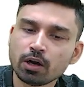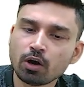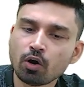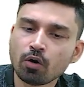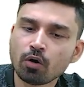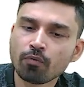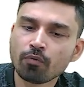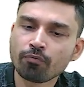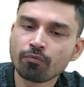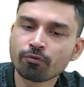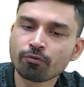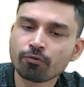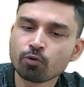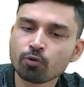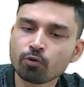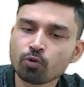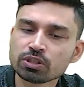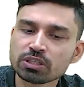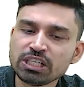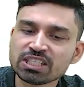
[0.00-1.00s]
course, each
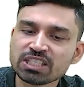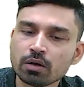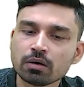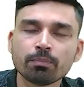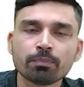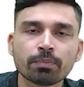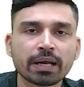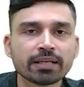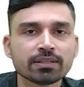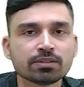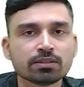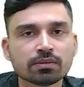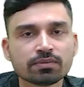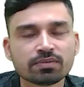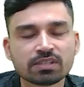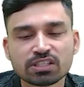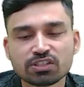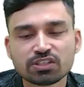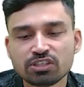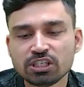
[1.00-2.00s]
squadron comprises of
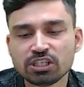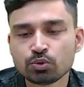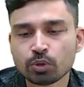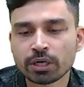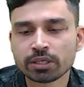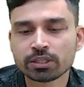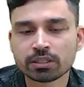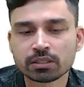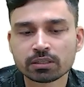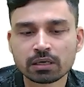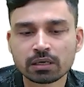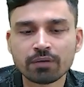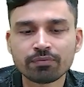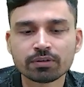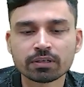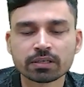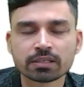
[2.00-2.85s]
16 to 18 craft,